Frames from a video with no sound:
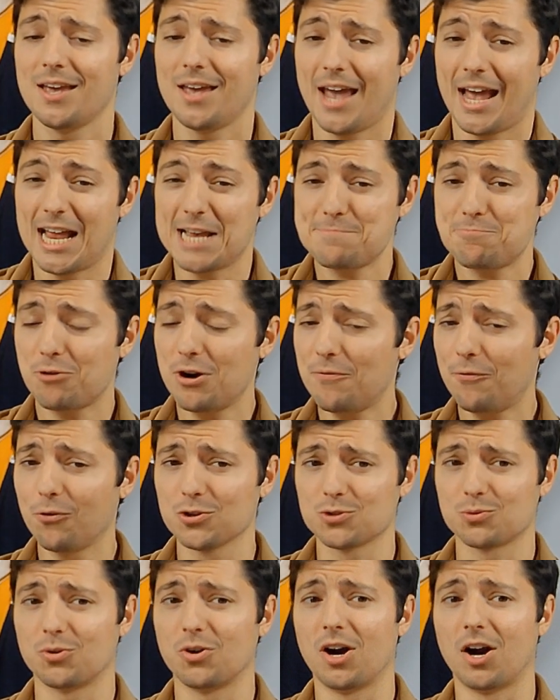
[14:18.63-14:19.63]
And his
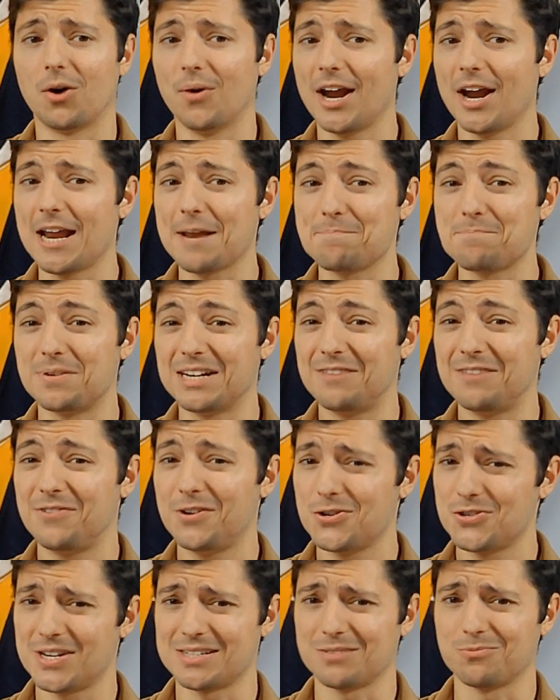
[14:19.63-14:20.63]
peripherals were all right, but he
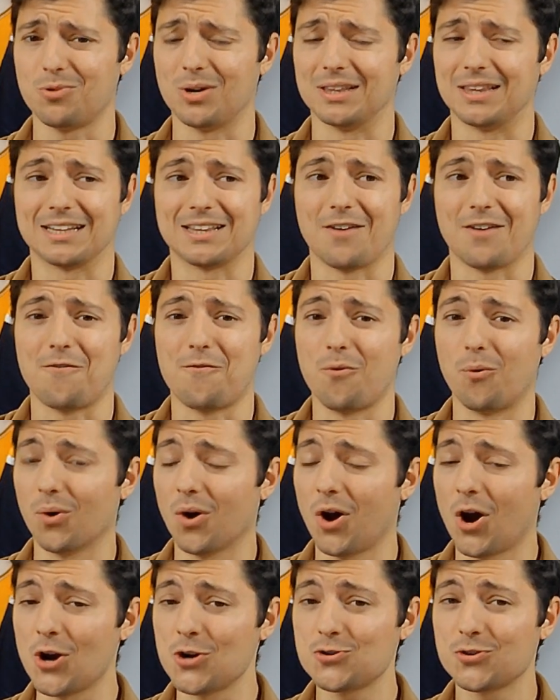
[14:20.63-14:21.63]
finished as what, like the
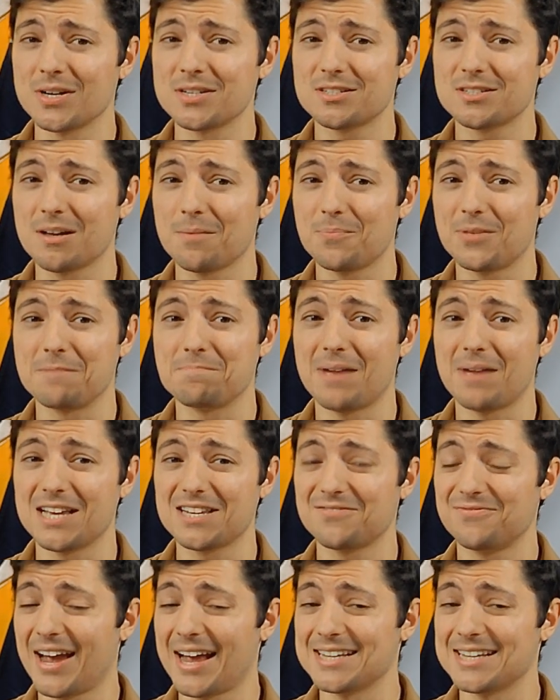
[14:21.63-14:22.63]
400 and something
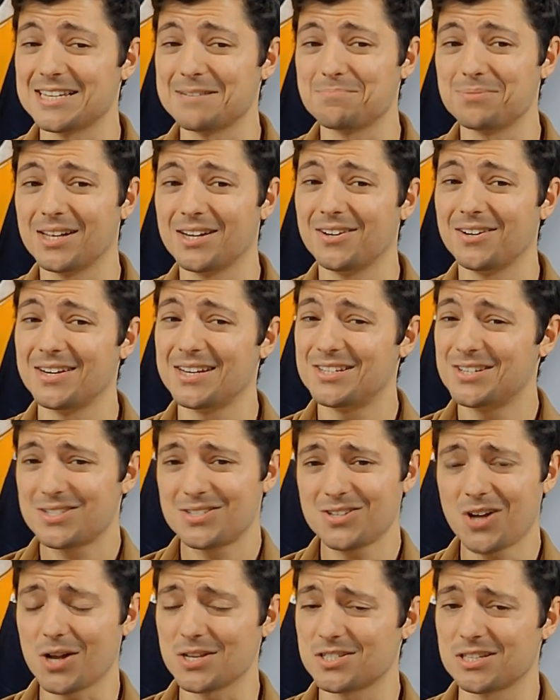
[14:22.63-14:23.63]
best fantasy player. He's just
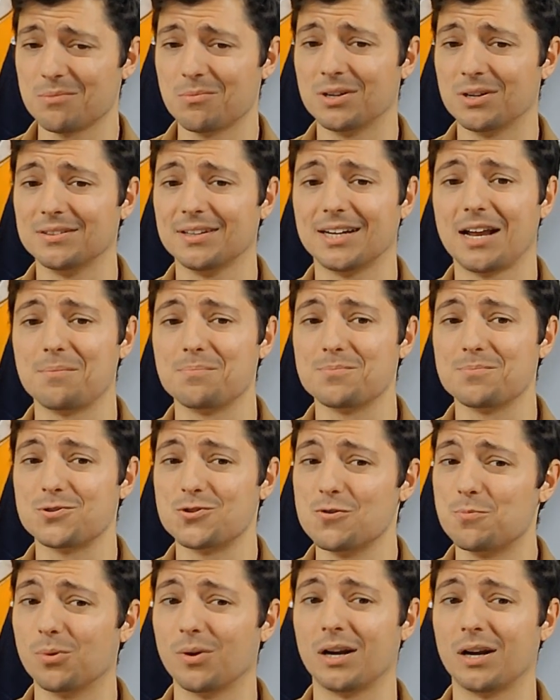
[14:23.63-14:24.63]
not someone that I'm
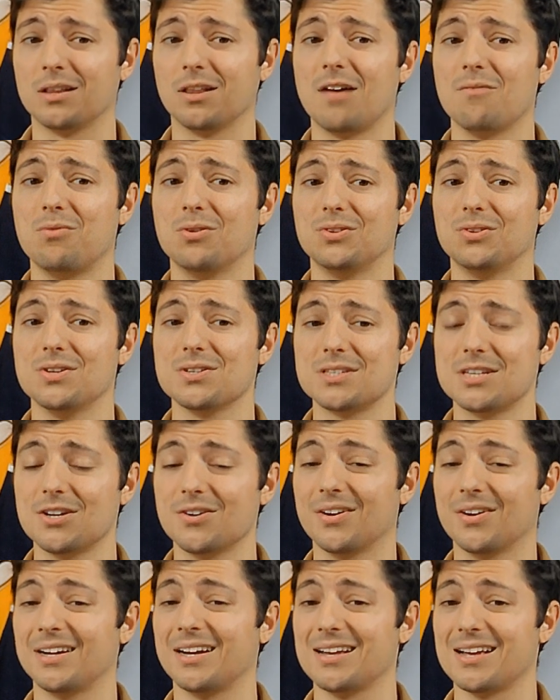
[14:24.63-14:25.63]
super in love with this
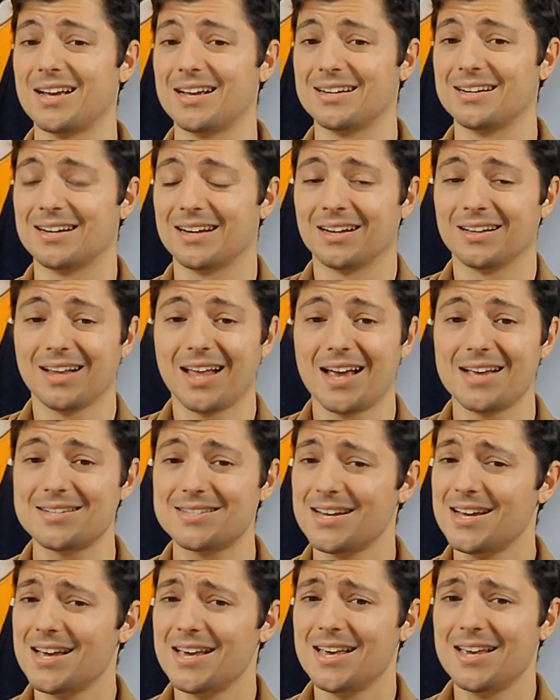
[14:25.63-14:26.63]
year. And
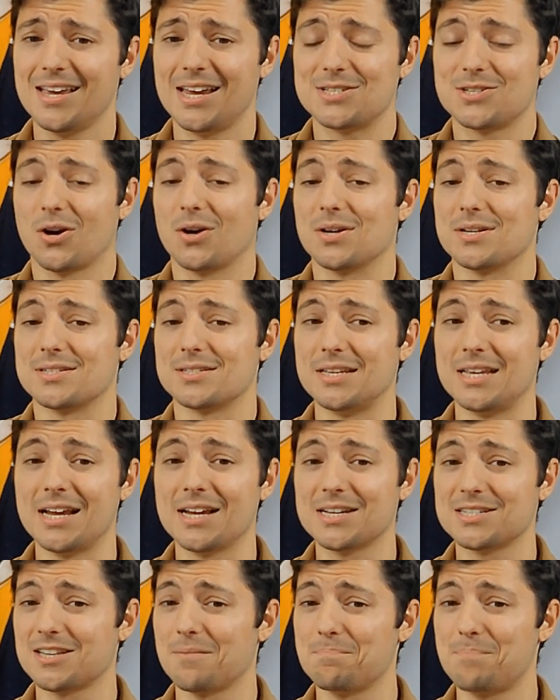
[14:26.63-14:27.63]
unless he starts
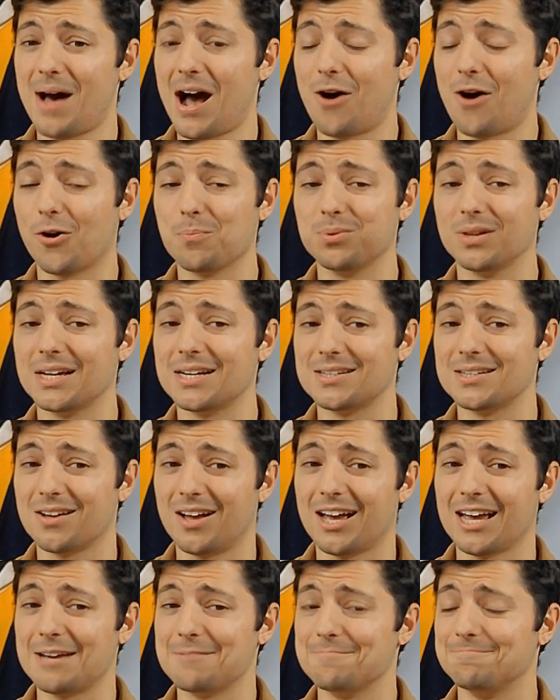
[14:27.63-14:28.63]
seeing some power play
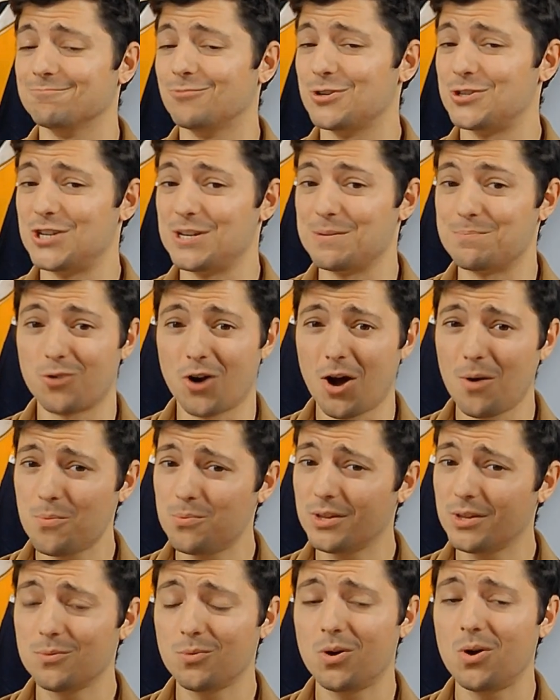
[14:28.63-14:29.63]
time, which he
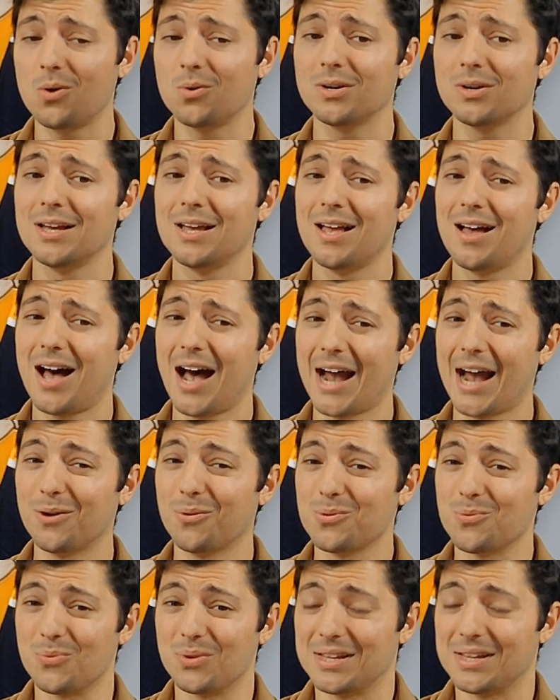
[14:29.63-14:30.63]
probably won't, I
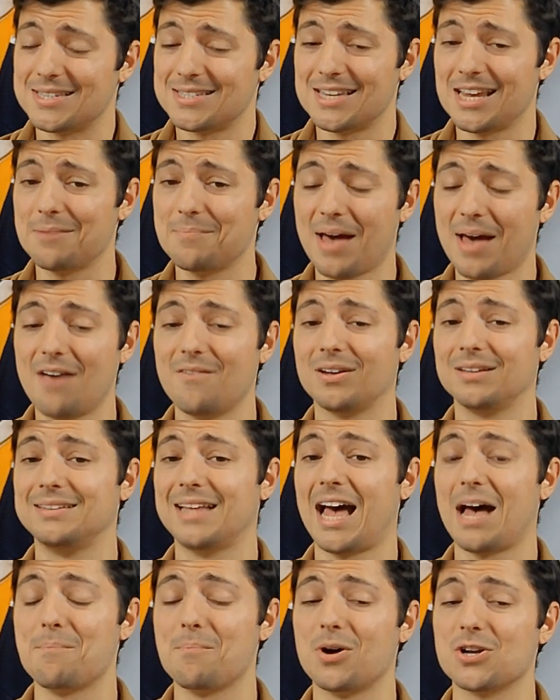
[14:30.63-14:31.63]
don't really see him having
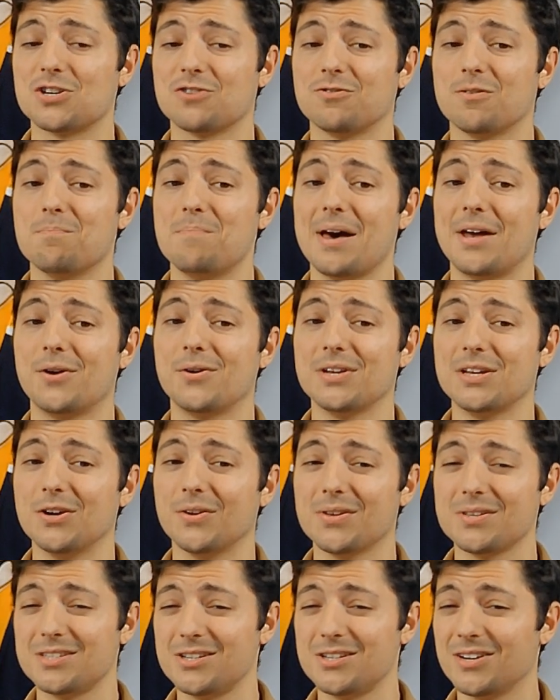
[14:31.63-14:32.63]
that much of a better year
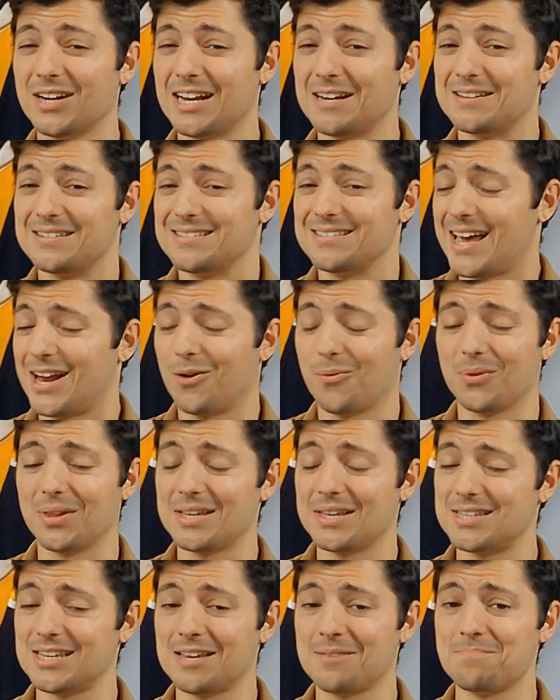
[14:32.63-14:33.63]
this year. And I don't really
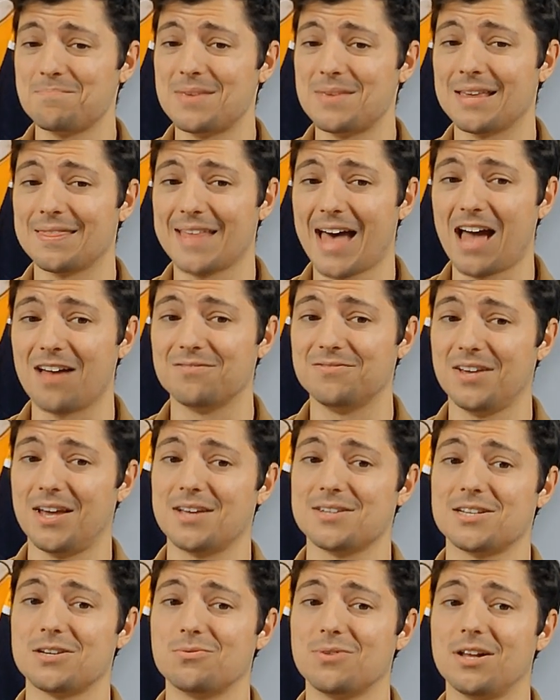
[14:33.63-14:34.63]
see him being that
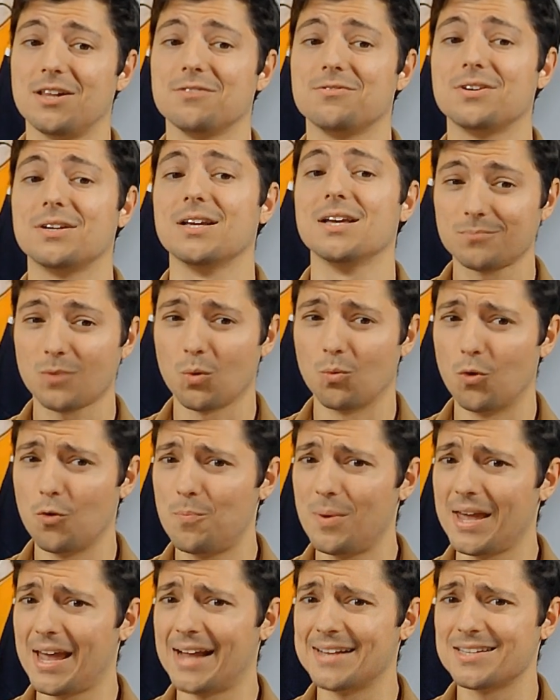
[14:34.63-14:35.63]
fantasy relevant.
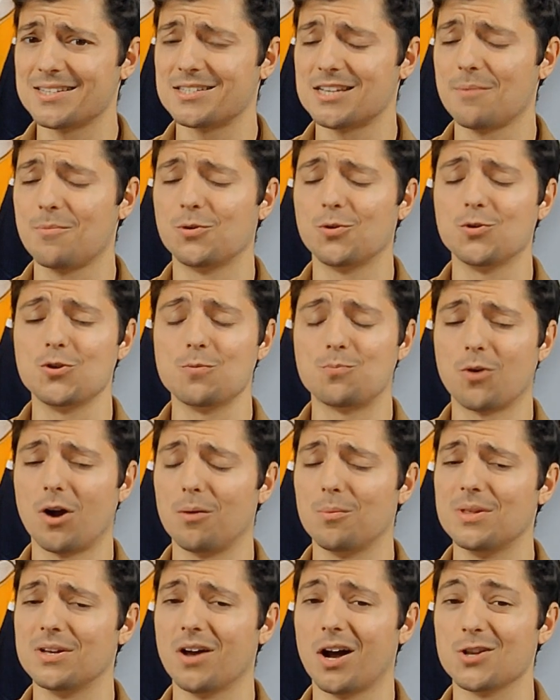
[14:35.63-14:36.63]
Roope Hintz is someone who you
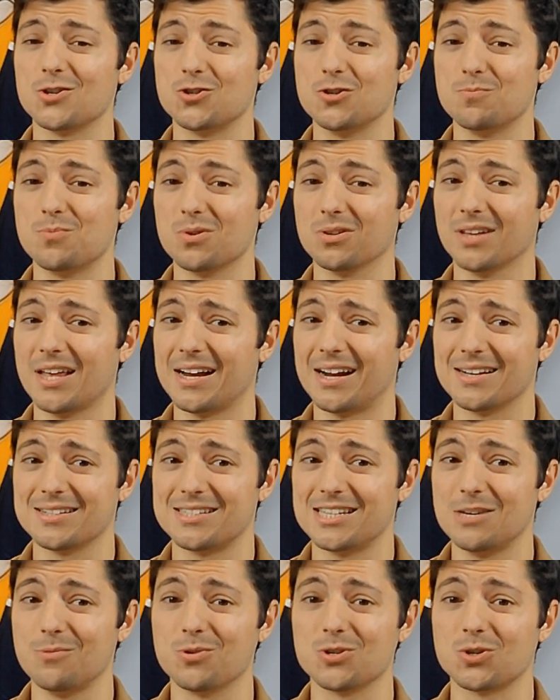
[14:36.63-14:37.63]
probably got super late because
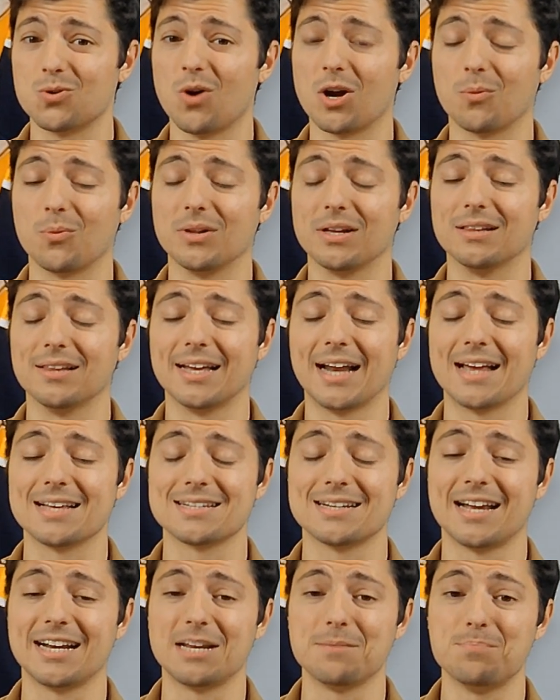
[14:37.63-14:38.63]
he was going really late as
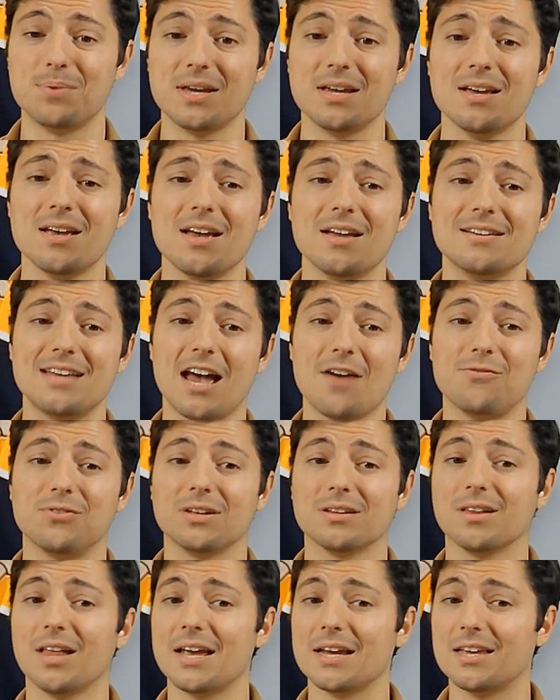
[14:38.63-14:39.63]
an ADP.
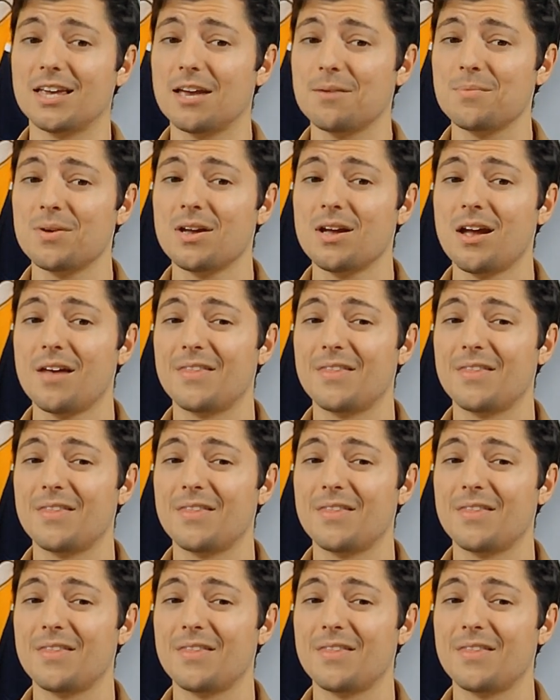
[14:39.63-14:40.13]
Definitely like him.